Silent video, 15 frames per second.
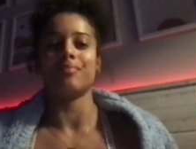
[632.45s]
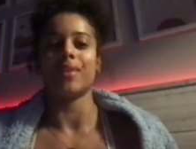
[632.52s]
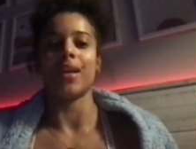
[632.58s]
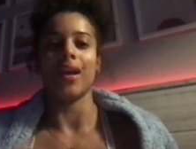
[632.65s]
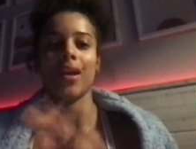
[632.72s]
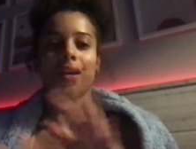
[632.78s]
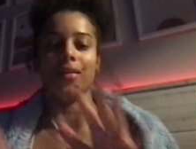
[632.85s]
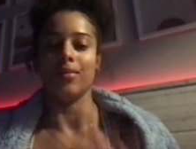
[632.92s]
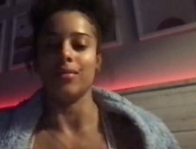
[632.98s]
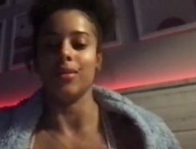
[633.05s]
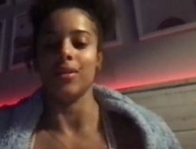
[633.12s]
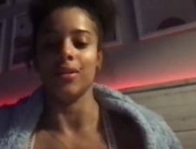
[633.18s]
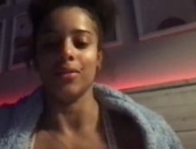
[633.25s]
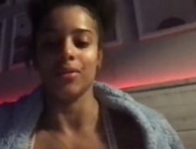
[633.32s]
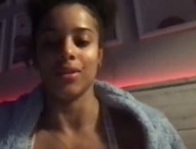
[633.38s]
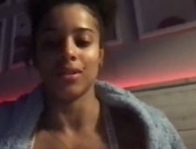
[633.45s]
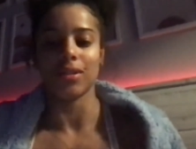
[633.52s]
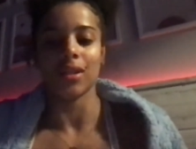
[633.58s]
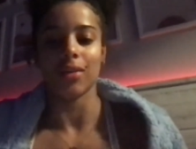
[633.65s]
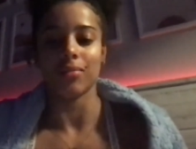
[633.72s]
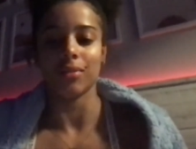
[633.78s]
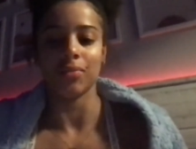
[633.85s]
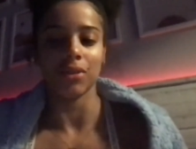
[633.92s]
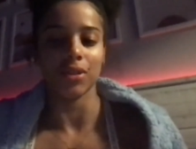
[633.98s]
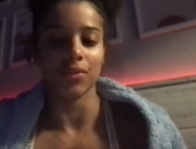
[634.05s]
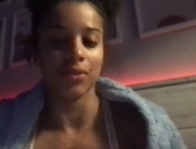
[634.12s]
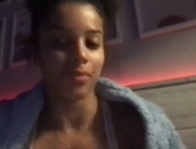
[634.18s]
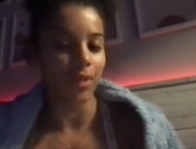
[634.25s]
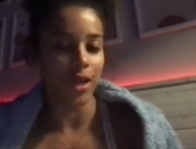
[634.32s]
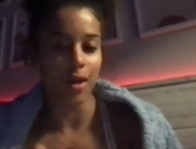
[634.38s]
and you know, we just kept it pushing
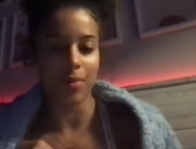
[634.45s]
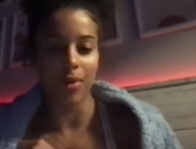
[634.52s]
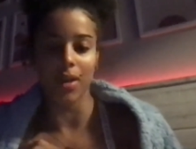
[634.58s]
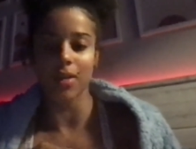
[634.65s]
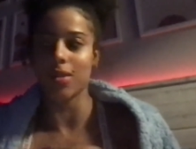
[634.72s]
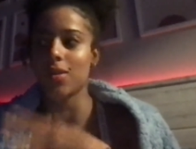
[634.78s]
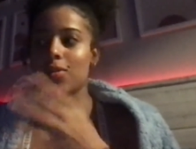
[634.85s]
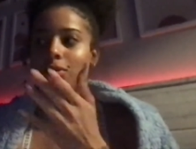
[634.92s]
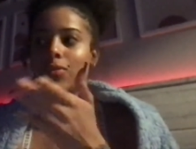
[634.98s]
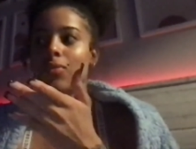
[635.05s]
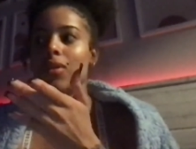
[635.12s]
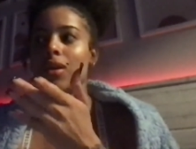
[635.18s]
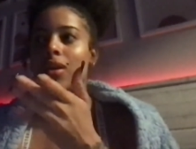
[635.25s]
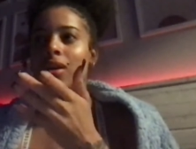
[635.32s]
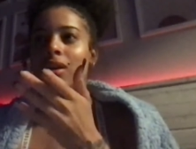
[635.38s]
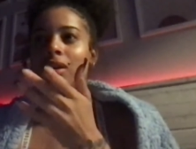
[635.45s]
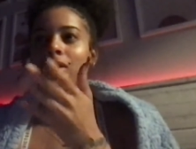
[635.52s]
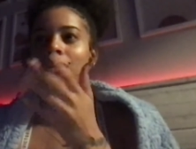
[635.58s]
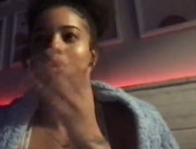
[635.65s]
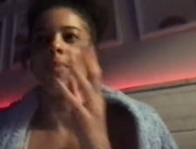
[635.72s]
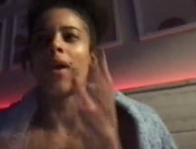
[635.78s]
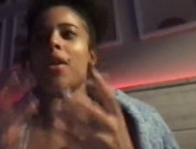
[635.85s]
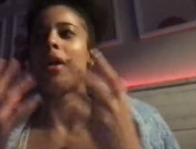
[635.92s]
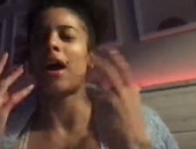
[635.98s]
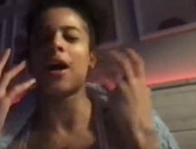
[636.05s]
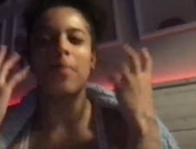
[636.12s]
from there because I knew no matter how